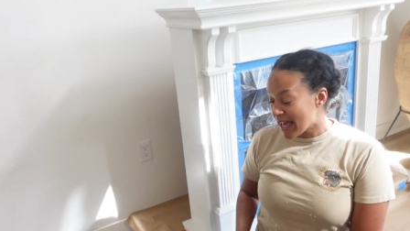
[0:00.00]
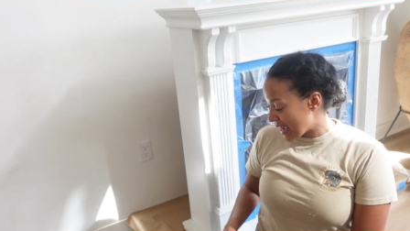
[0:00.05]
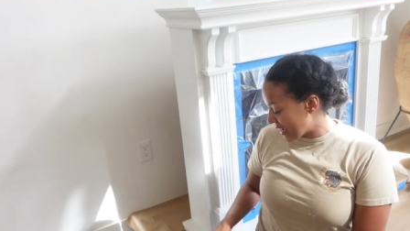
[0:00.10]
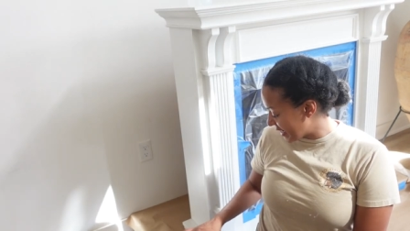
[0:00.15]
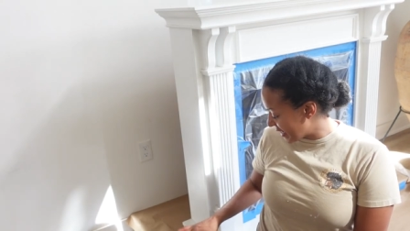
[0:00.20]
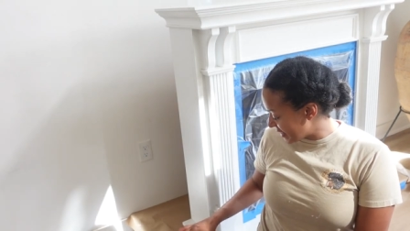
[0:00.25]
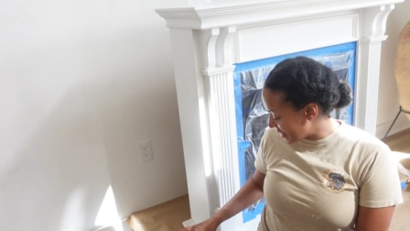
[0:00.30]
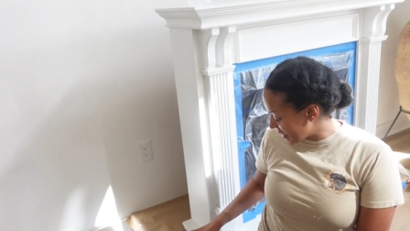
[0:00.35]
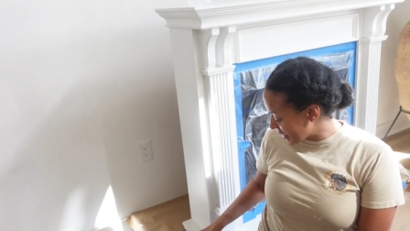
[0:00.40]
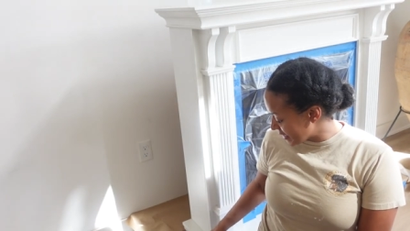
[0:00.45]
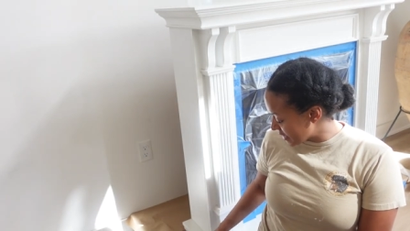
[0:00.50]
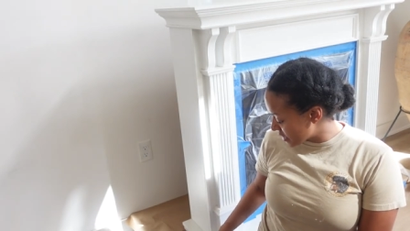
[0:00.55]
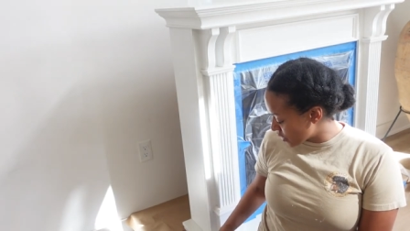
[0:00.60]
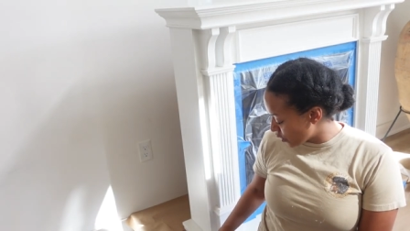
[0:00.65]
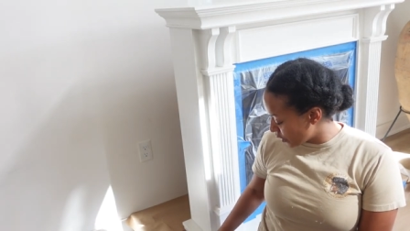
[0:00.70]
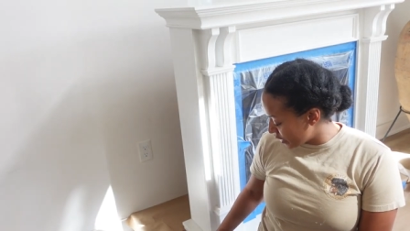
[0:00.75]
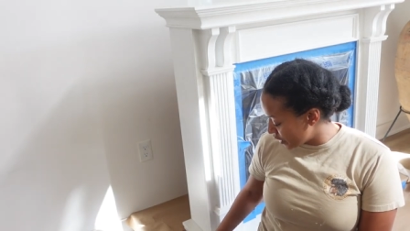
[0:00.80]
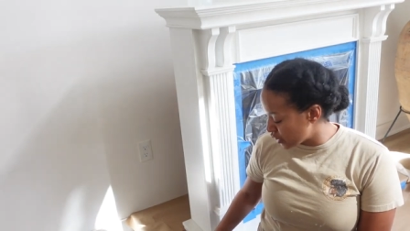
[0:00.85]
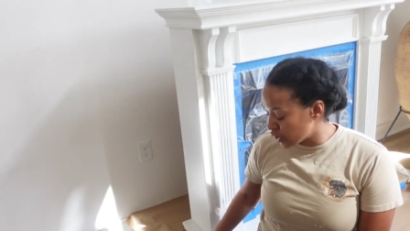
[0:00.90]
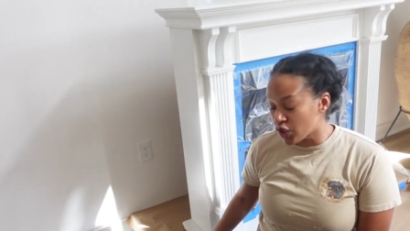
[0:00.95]
and I think it's
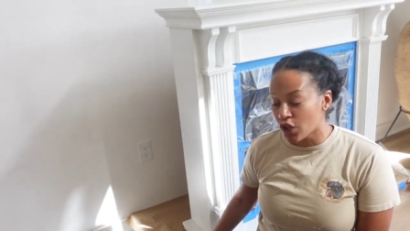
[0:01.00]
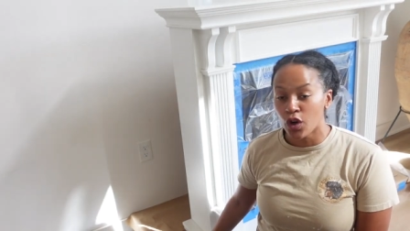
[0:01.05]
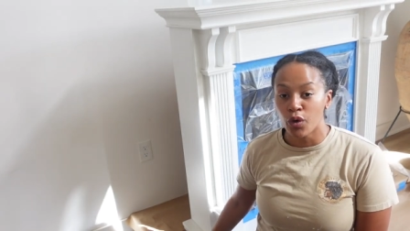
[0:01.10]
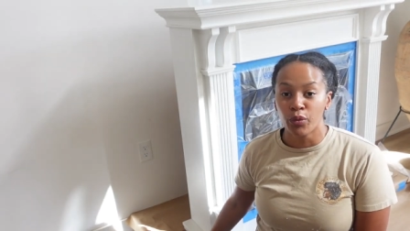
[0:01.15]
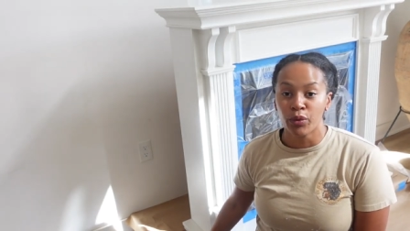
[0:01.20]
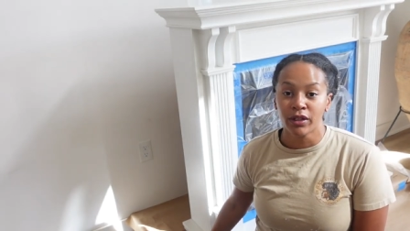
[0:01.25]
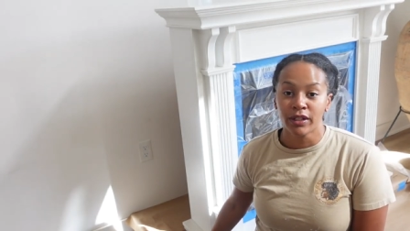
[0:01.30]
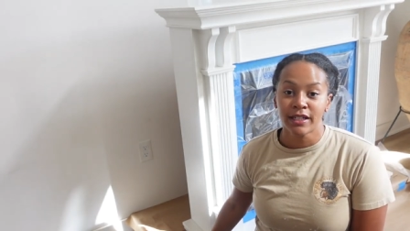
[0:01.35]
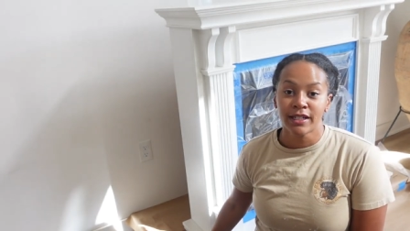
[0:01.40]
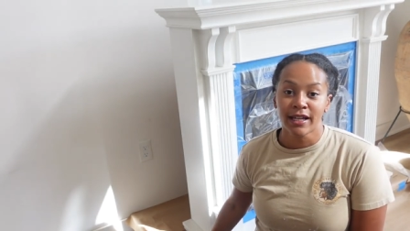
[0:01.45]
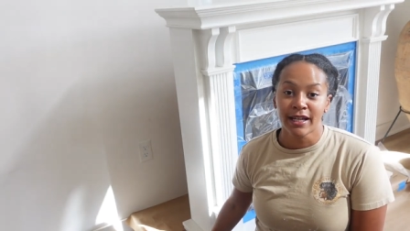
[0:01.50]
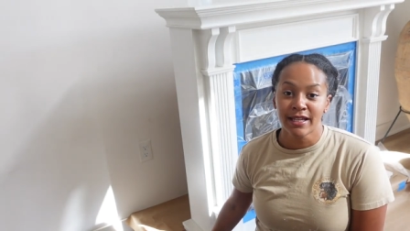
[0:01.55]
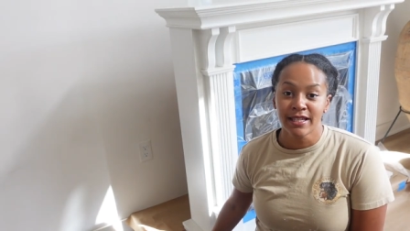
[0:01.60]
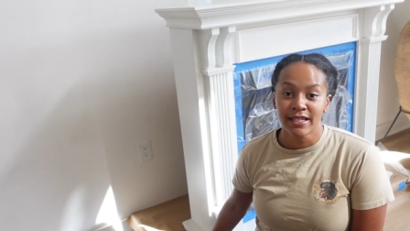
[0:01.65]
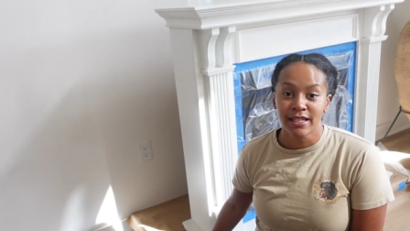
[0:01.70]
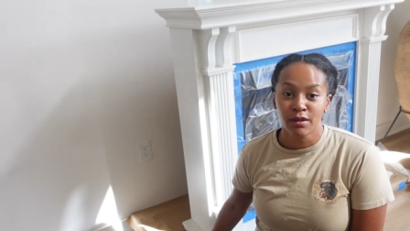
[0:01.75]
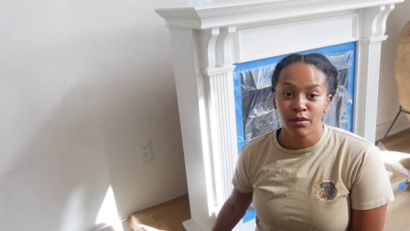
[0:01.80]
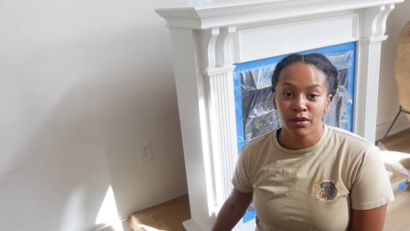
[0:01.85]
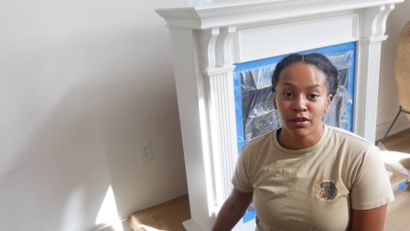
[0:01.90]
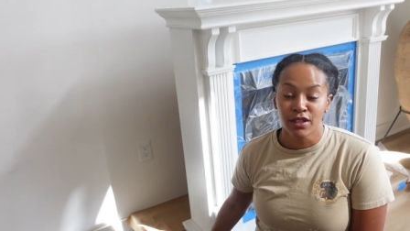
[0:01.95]
going to go really
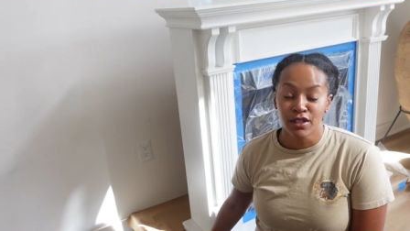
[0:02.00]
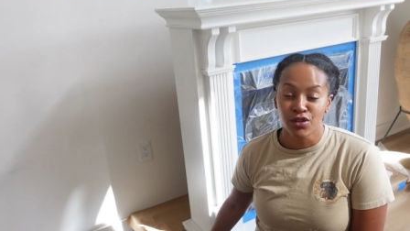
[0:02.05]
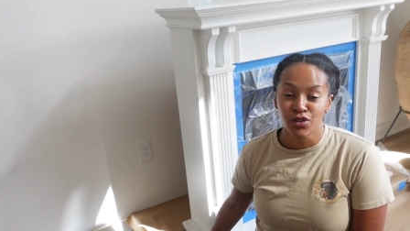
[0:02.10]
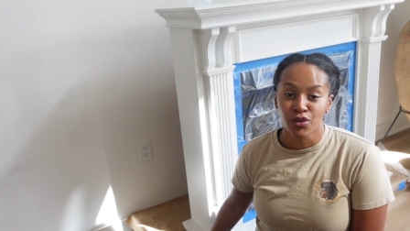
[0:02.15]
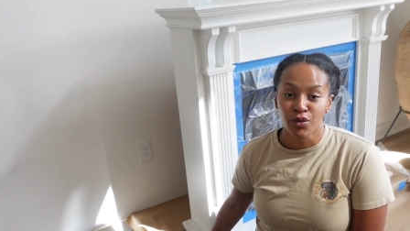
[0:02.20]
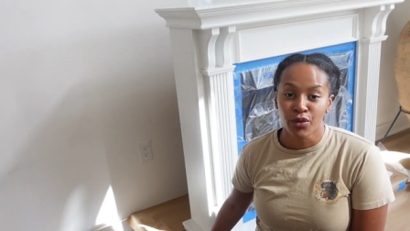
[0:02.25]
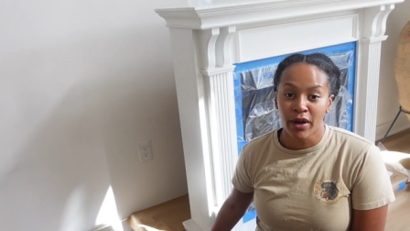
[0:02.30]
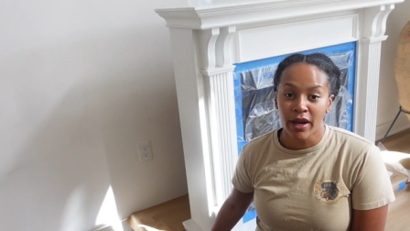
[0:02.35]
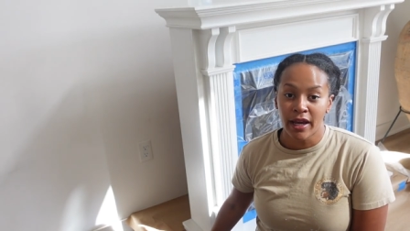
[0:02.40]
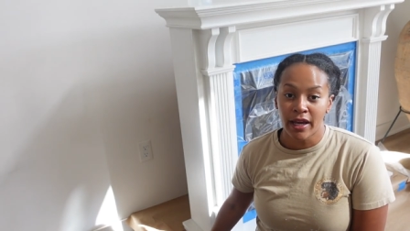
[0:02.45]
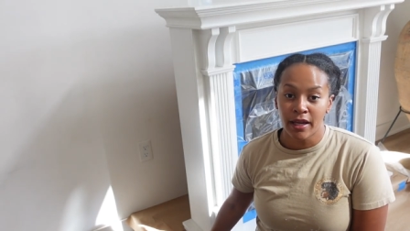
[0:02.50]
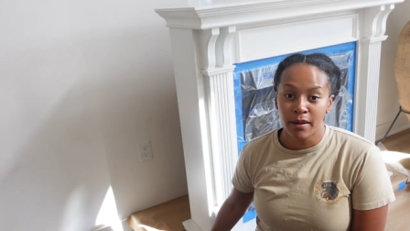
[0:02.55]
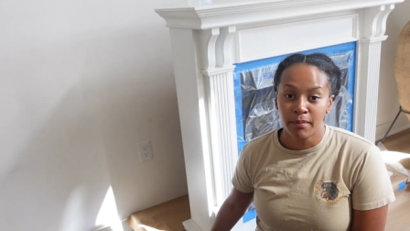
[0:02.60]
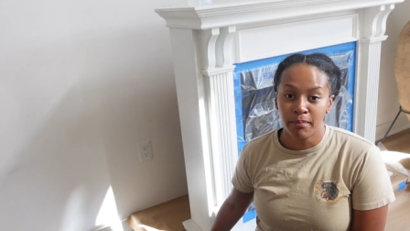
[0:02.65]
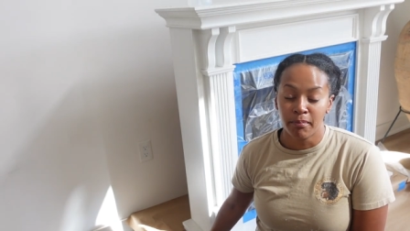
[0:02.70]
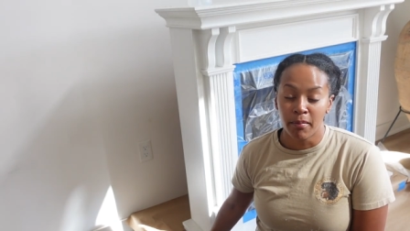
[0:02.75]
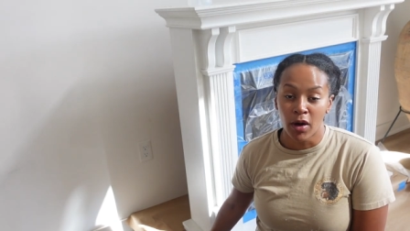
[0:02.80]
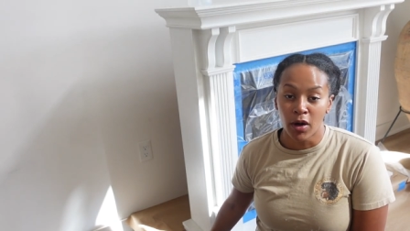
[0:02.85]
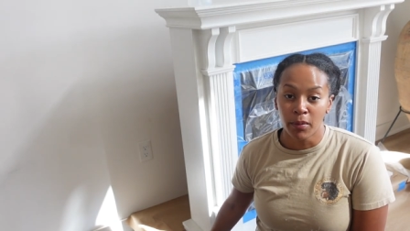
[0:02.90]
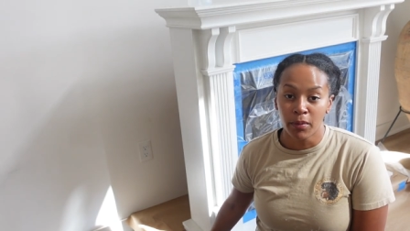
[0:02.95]
nicely with this gray
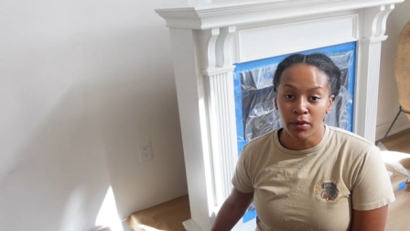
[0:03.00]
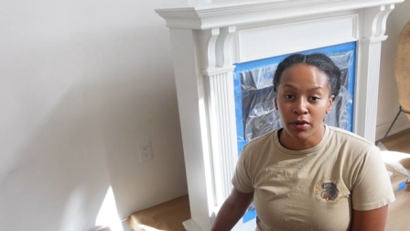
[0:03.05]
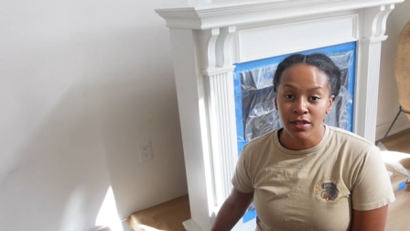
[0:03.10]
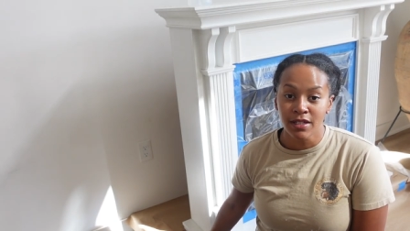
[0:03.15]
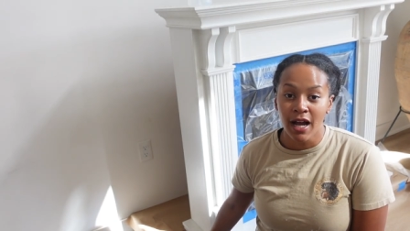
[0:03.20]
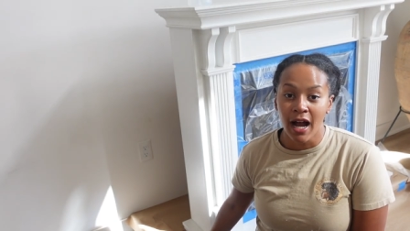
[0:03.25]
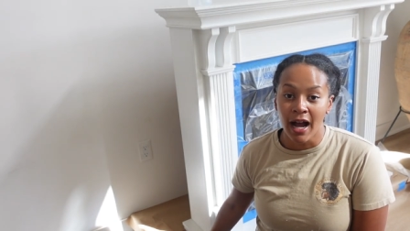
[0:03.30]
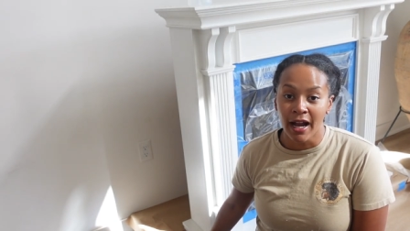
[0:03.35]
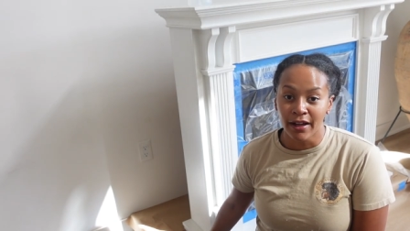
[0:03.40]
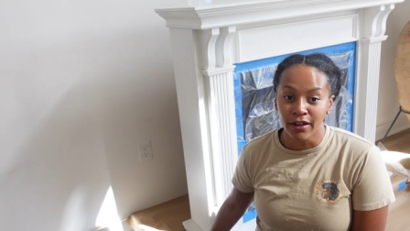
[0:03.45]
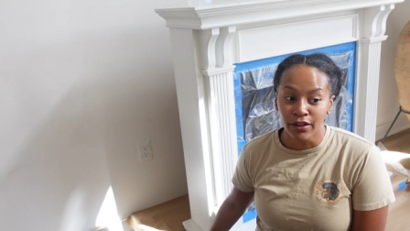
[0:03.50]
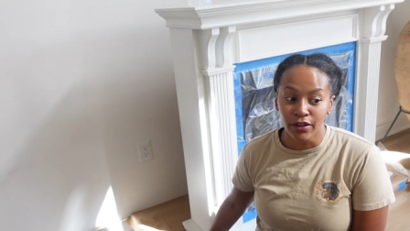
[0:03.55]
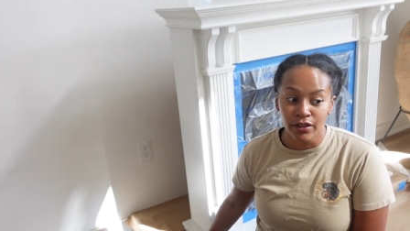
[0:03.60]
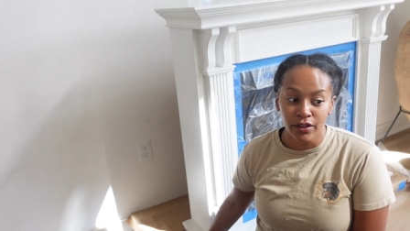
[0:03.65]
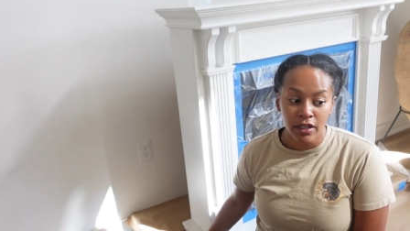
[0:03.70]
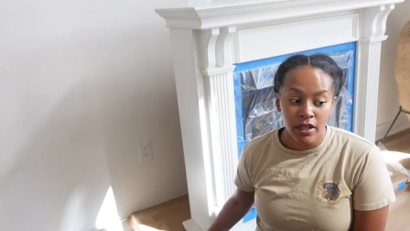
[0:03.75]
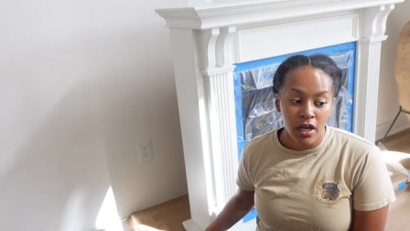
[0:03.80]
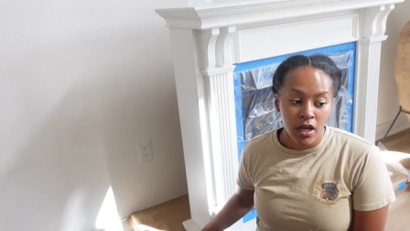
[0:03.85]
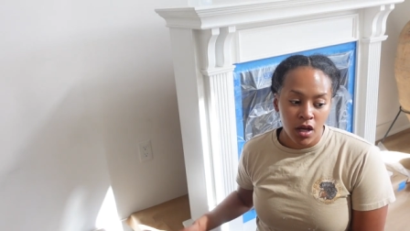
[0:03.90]
marble tile,